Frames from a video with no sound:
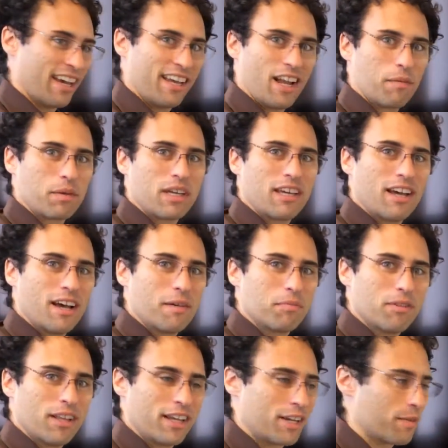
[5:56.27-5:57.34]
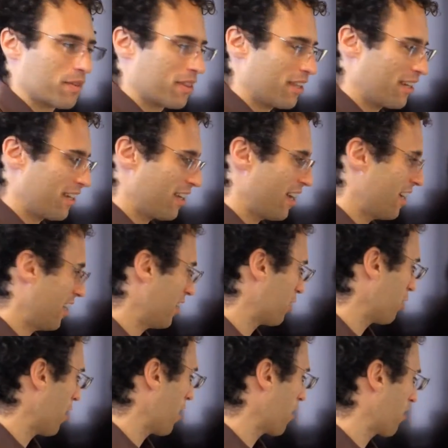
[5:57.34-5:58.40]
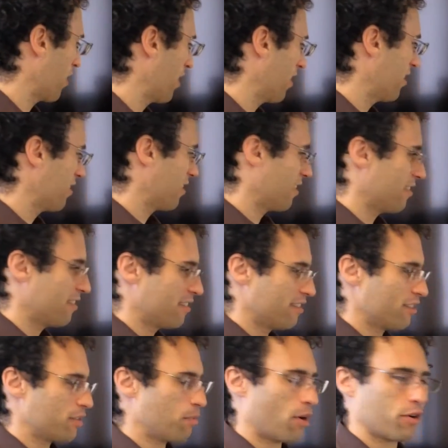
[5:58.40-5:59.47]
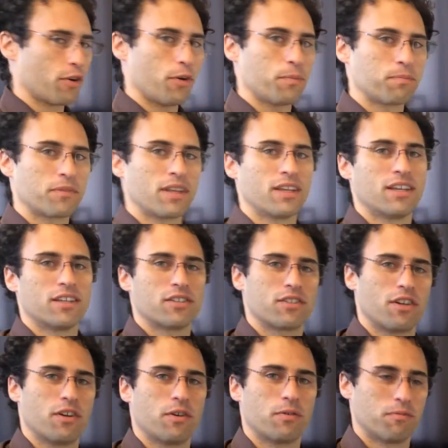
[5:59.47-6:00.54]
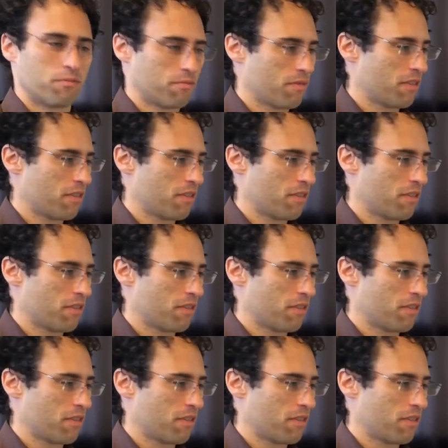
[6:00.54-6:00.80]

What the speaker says: And I'll be playing with the Internet of Things and smart home. So